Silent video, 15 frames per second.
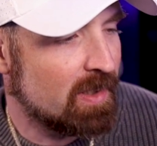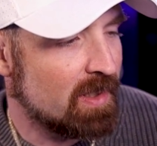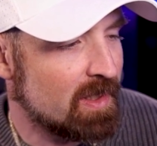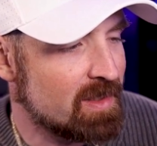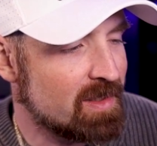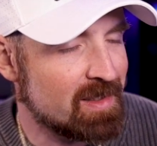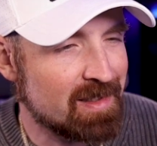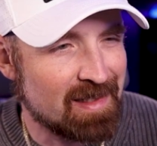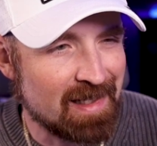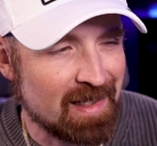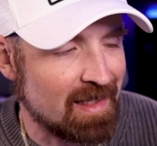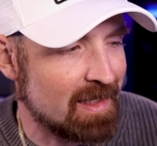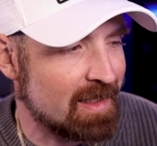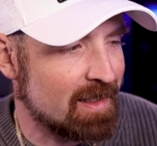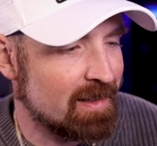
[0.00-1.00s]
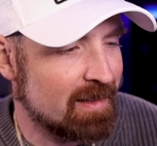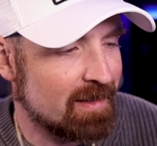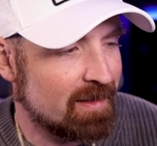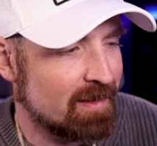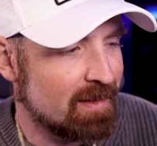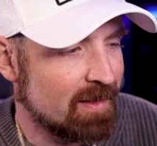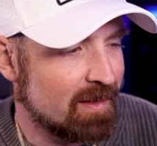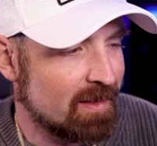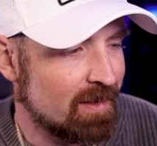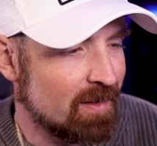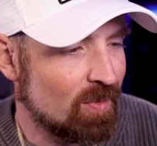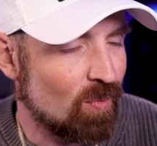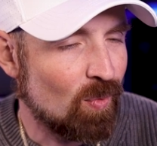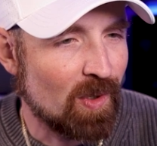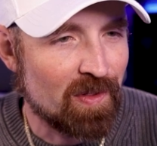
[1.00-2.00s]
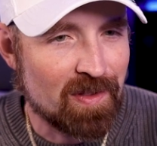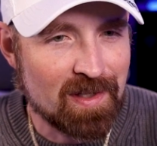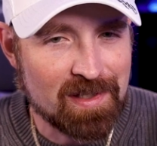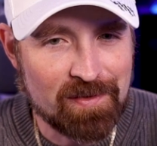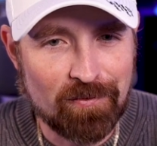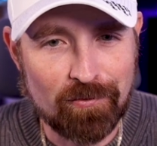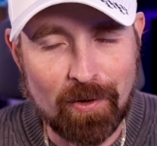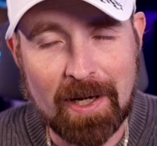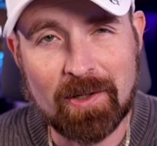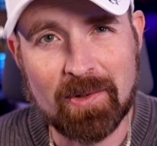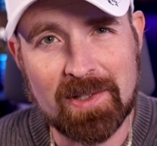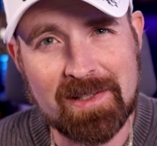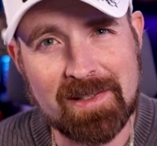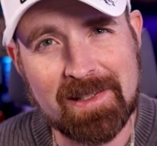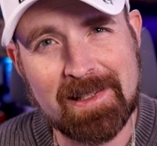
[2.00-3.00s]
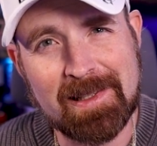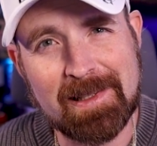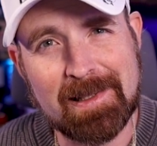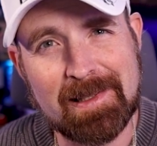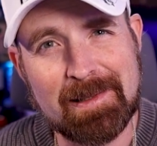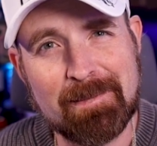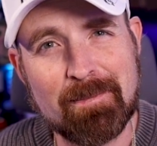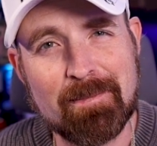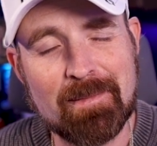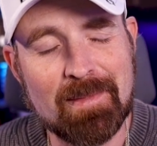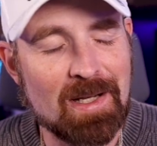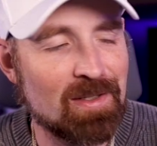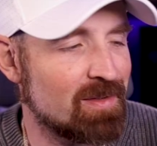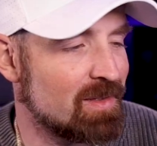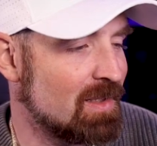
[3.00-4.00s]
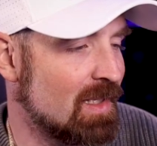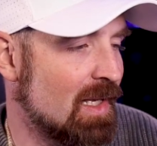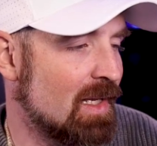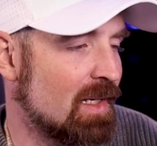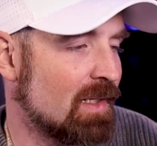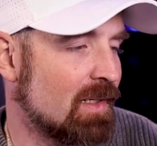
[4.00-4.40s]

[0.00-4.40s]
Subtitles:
See what this fragrance smells like.